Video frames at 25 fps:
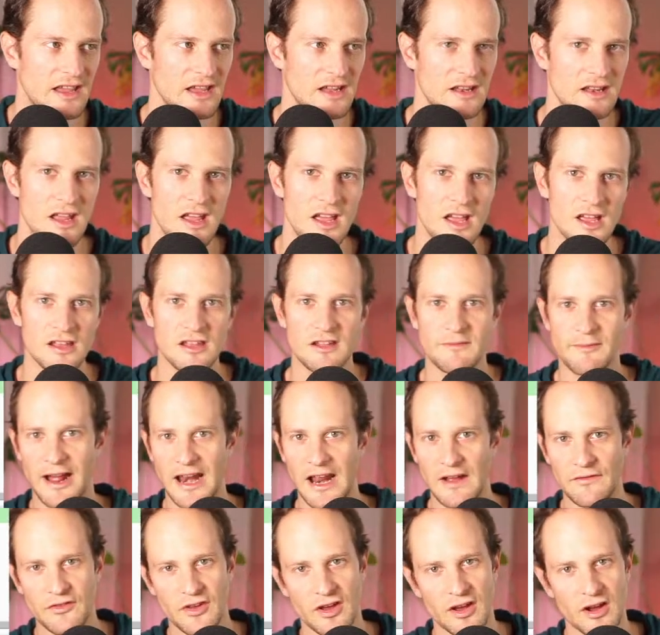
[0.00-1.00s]
and you might
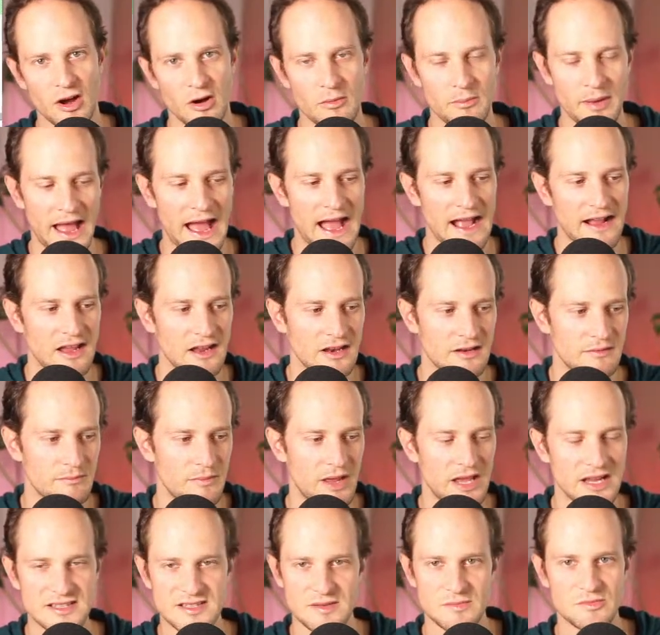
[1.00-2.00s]
have to go back and
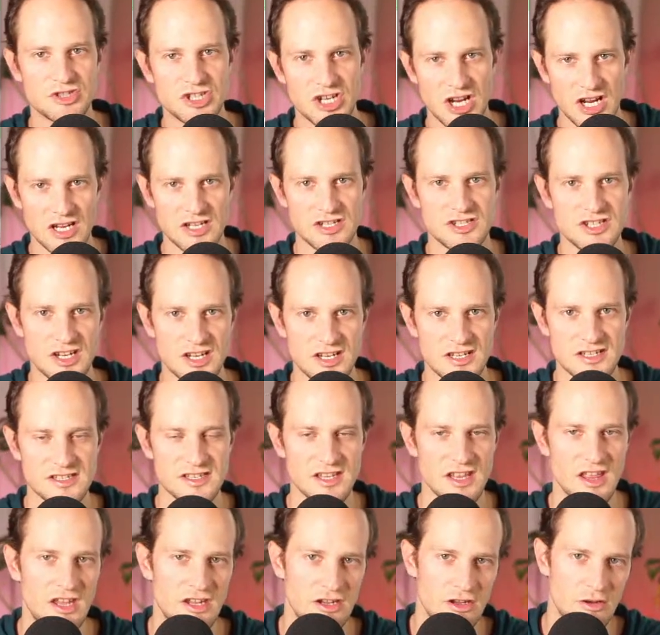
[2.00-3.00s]
make some changes,
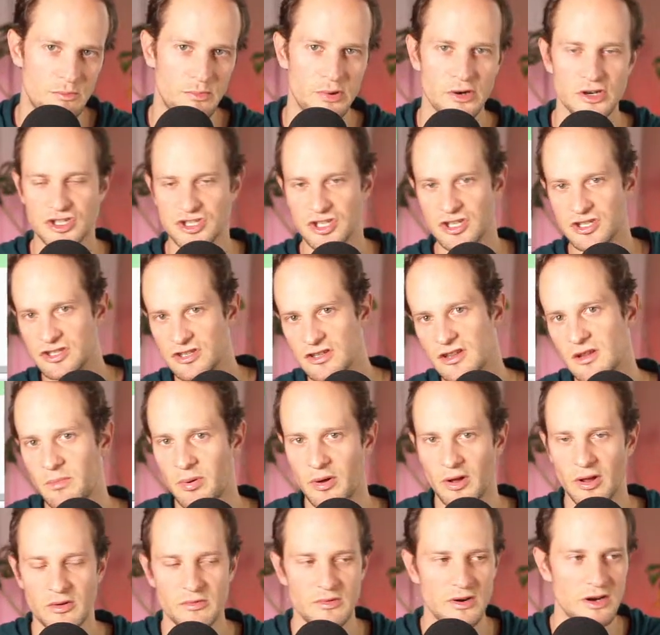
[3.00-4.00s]
and then you push it to the
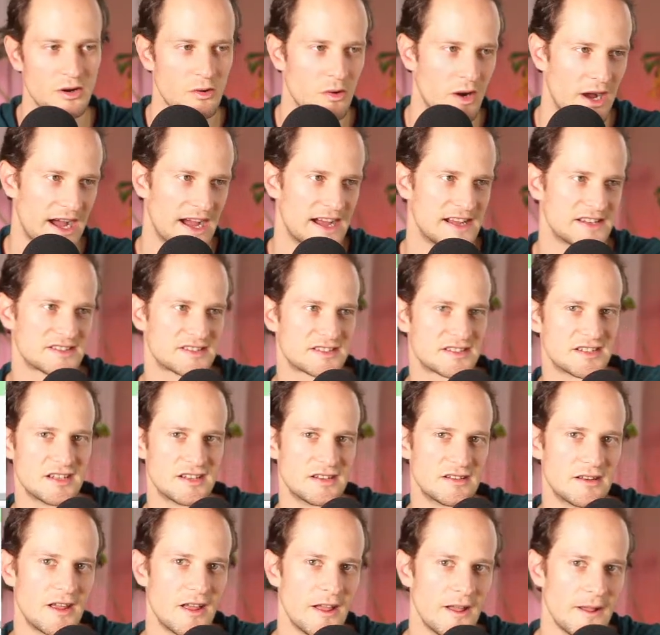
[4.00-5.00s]
pull request,
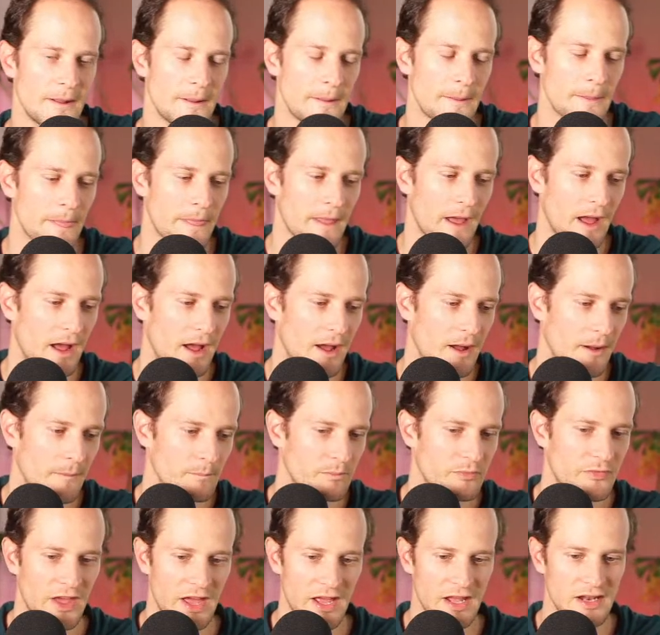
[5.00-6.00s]
and
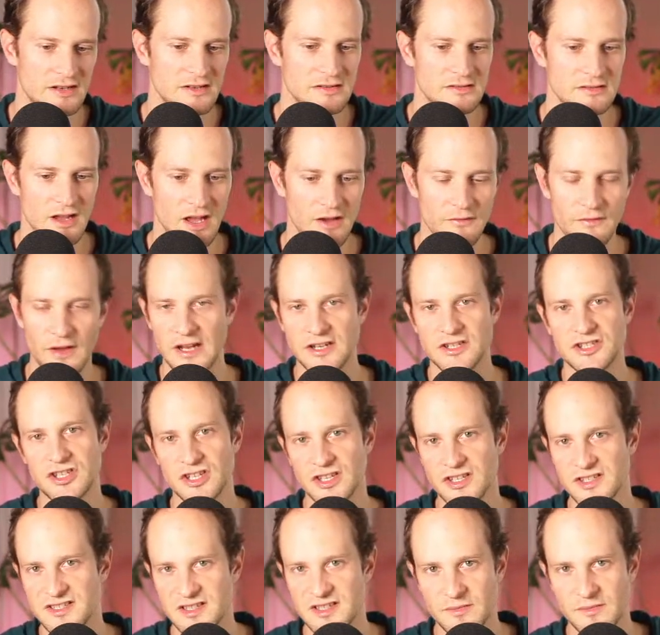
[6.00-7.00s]
then
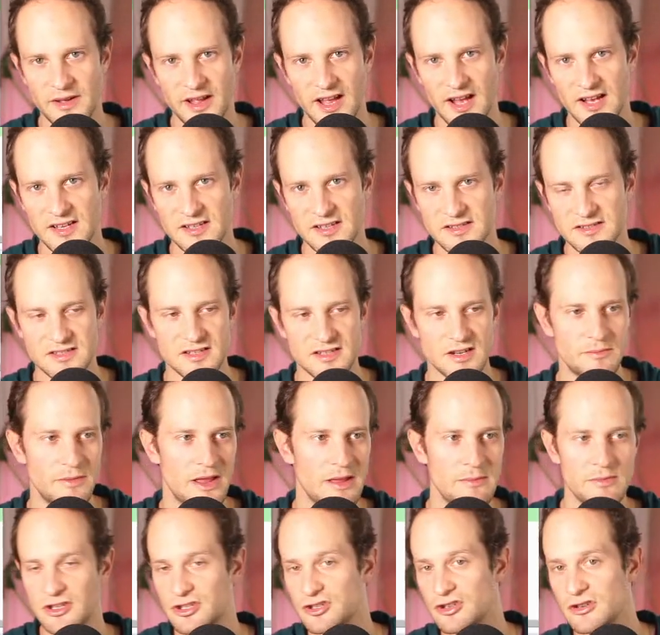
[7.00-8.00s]
eventually somebody else, or
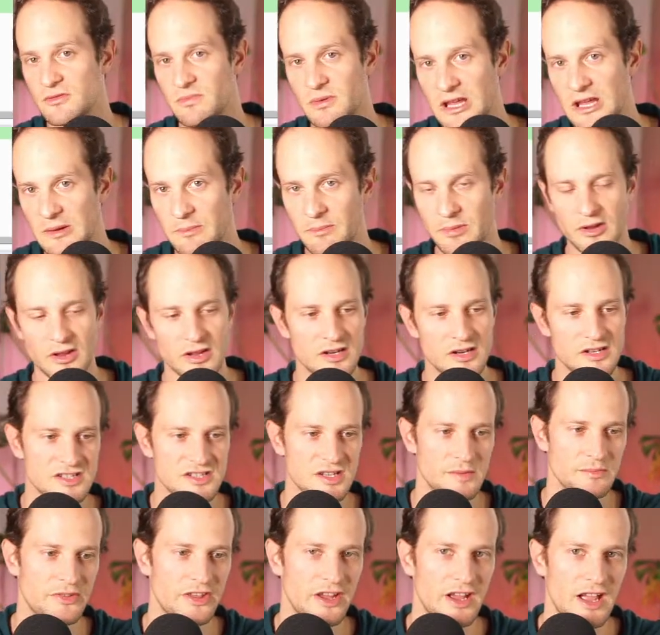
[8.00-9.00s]
maybe two people or
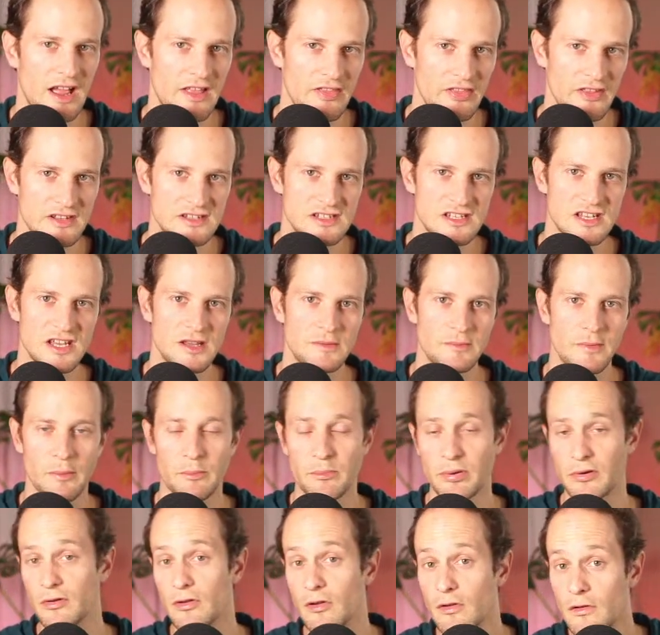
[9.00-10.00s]
something on the team,
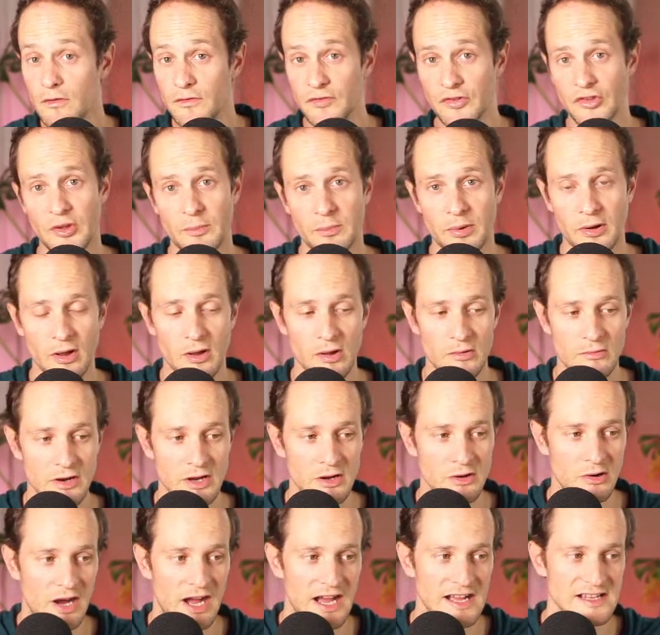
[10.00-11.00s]
approves the pull
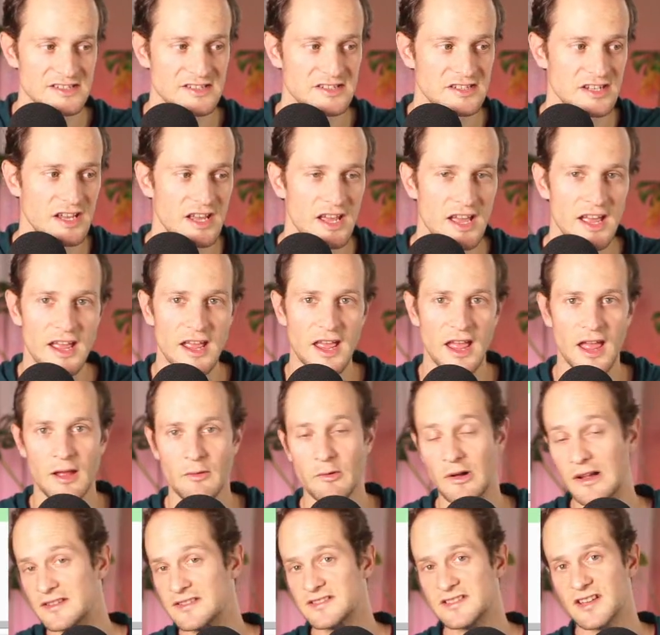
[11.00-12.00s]
request. And
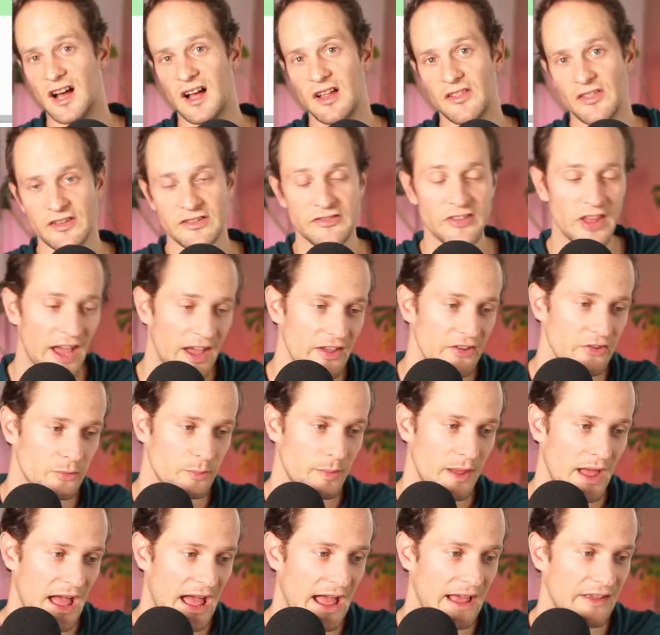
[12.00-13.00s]
once all the tests
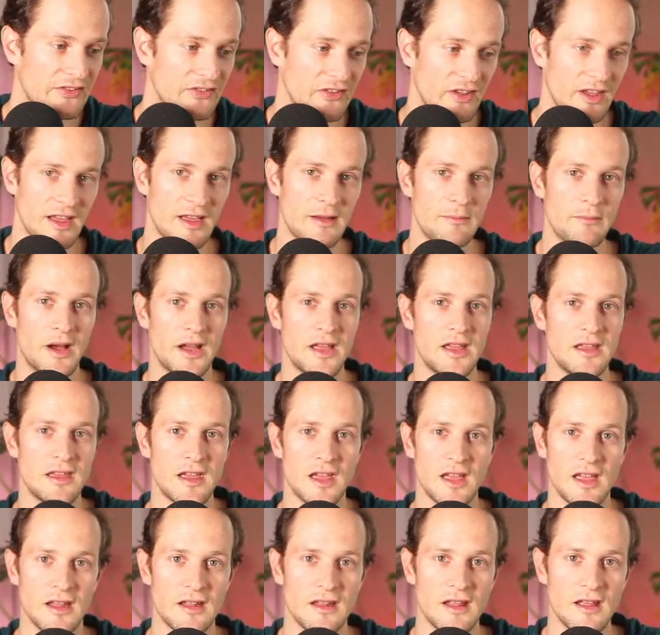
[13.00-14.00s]
pass, it might
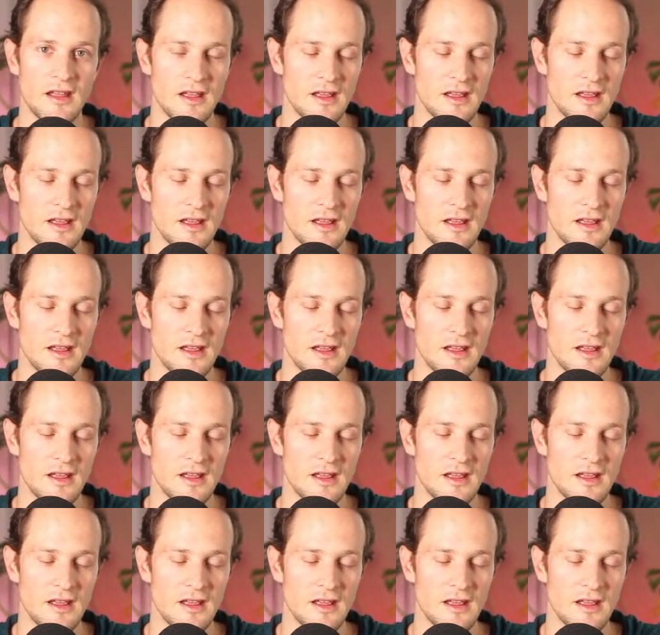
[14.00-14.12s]
get,